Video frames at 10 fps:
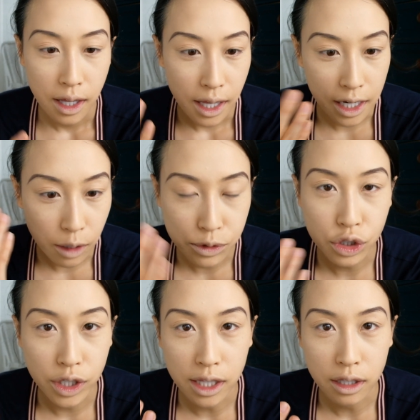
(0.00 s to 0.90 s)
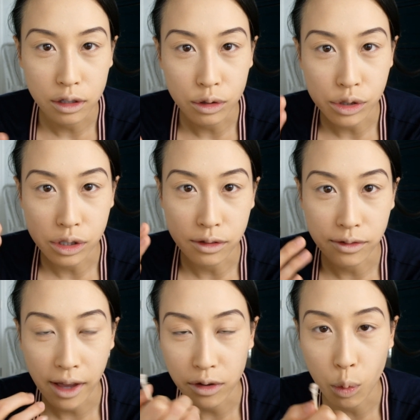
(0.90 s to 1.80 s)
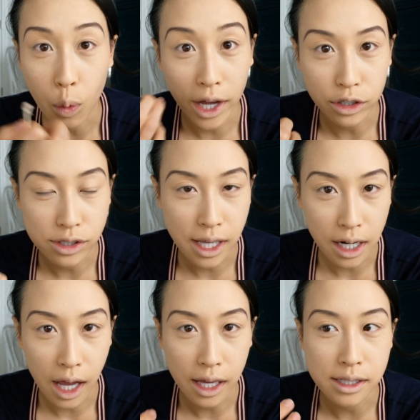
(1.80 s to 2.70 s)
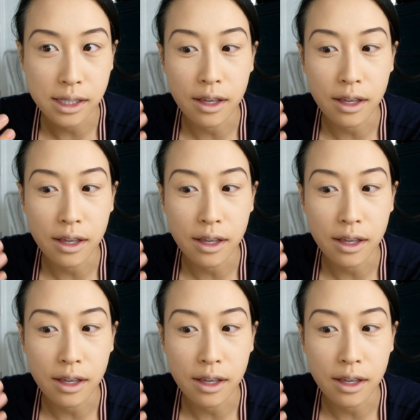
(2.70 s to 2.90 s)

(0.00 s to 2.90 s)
It helps create the illusion of having wider set eyes